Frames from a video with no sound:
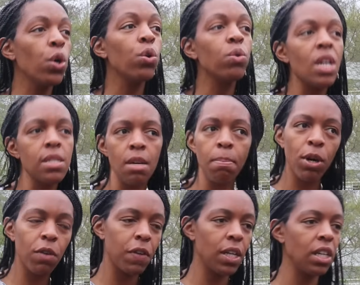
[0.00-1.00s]
who does it
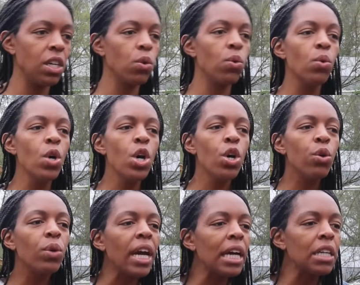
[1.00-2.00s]
perfectly, who
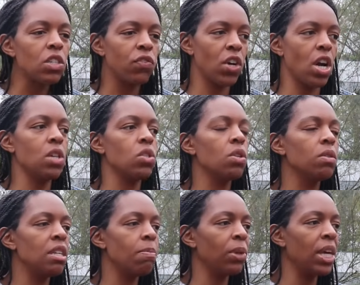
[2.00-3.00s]
cares for us so
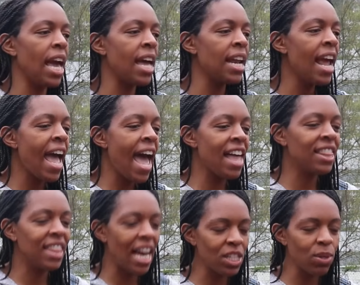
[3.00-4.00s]
deeply. And
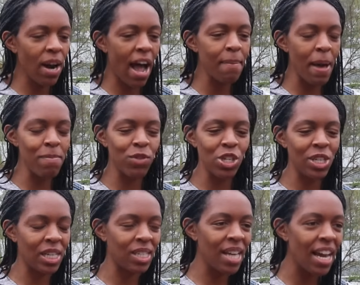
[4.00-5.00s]
that's what I'm just
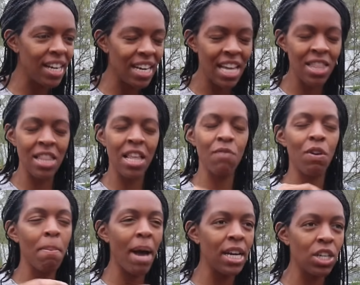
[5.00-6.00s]
excited. And then that
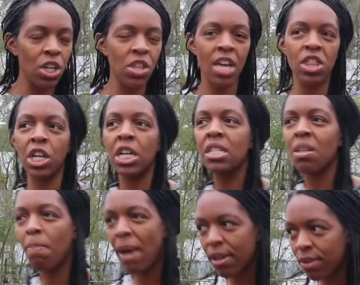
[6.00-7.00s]
reminder that there is a
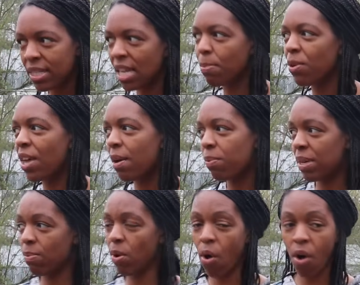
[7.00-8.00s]
banquet table that we
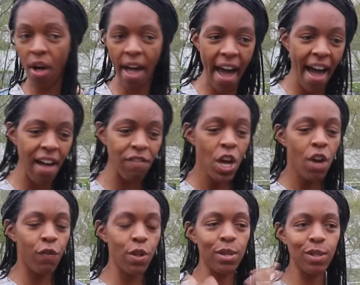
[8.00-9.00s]
will all have
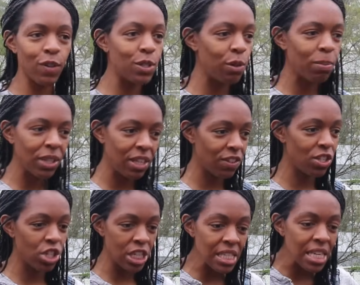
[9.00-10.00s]
for those of us who believe in
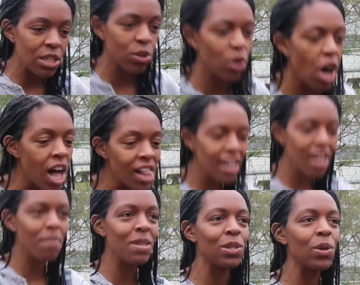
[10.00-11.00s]
Jesus, who call on
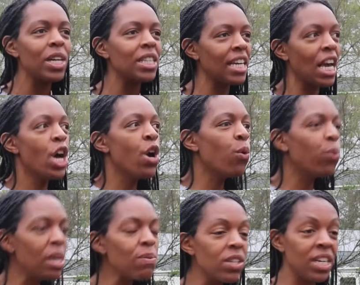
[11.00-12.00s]
Him as Lord.
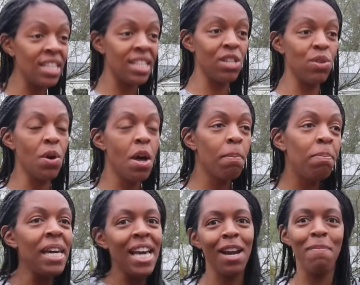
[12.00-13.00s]
We will get to
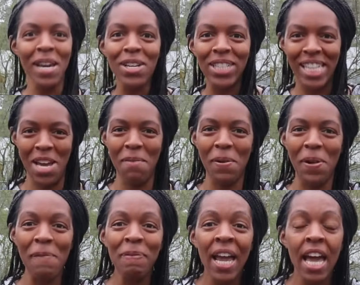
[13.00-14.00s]
be at a banquet
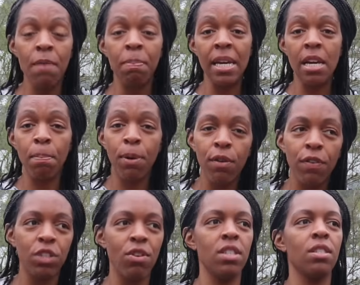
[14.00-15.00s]
table and be in
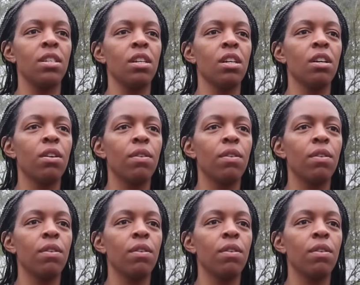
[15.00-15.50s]
perfect rest